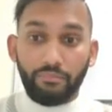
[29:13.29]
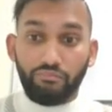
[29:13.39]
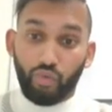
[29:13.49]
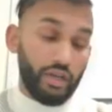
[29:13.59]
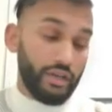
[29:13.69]

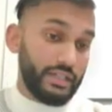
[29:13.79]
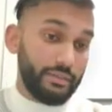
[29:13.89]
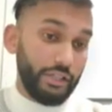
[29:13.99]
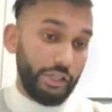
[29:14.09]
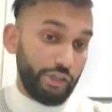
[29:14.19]
With
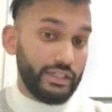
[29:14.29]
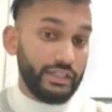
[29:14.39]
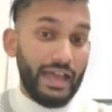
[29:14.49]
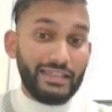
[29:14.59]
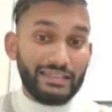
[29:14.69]
unstable, you'll see the
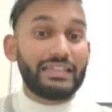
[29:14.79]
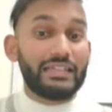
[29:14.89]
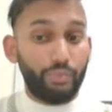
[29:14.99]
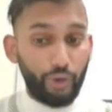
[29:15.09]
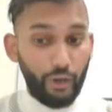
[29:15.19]
ST
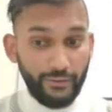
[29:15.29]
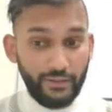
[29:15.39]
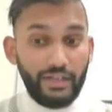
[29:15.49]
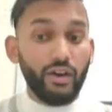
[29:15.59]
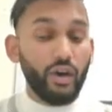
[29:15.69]

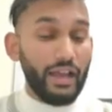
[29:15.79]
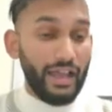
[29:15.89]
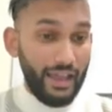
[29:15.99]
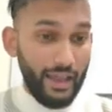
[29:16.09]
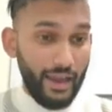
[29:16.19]
depression,
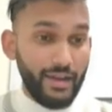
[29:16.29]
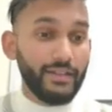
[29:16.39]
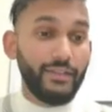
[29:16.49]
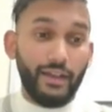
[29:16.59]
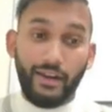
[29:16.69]
and
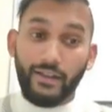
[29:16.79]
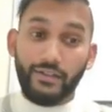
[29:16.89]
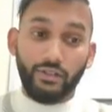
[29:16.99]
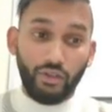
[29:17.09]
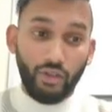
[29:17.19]
there
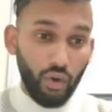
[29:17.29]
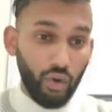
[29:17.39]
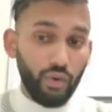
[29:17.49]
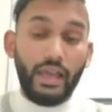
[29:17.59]
is no